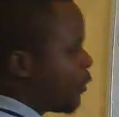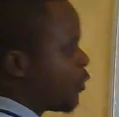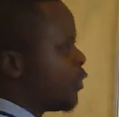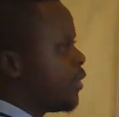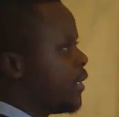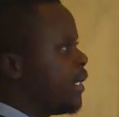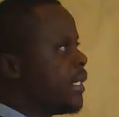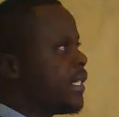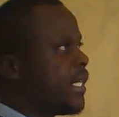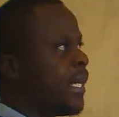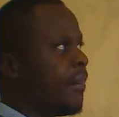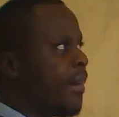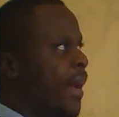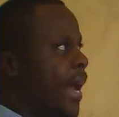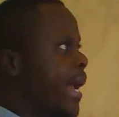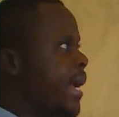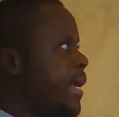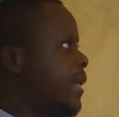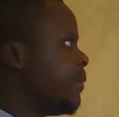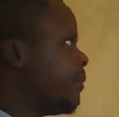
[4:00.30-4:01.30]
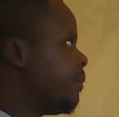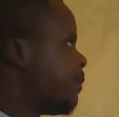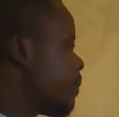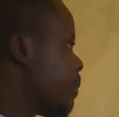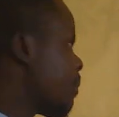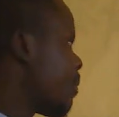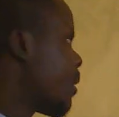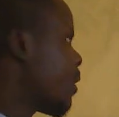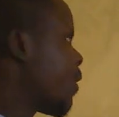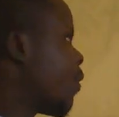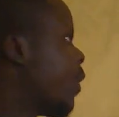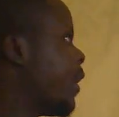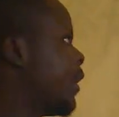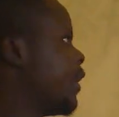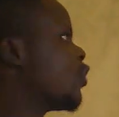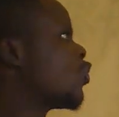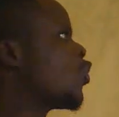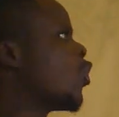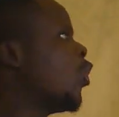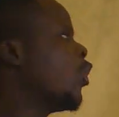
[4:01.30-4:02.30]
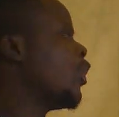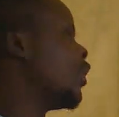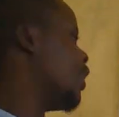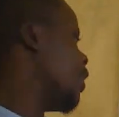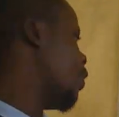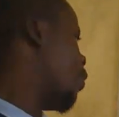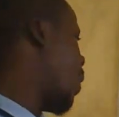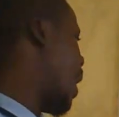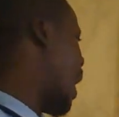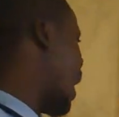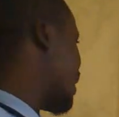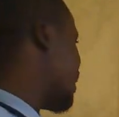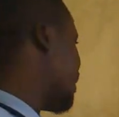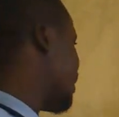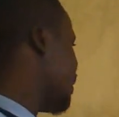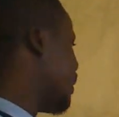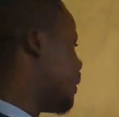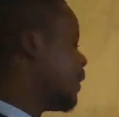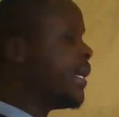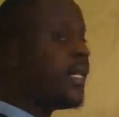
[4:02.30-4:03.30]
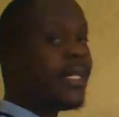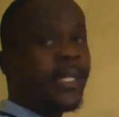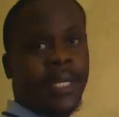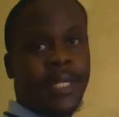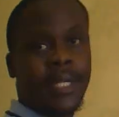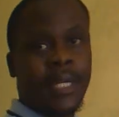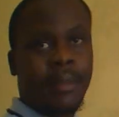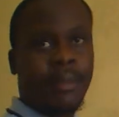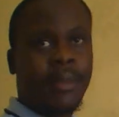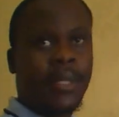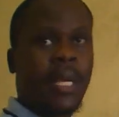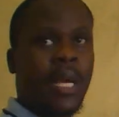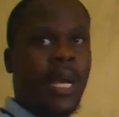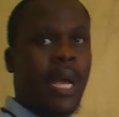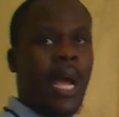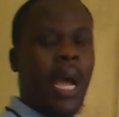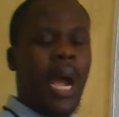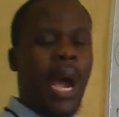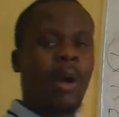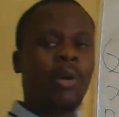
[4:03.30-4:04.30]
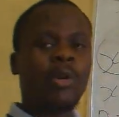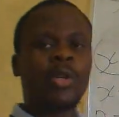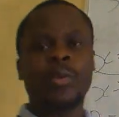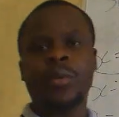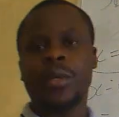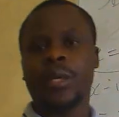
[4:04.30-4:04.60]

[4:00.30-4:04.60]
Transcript: to determine what is called the y-intercept. How do we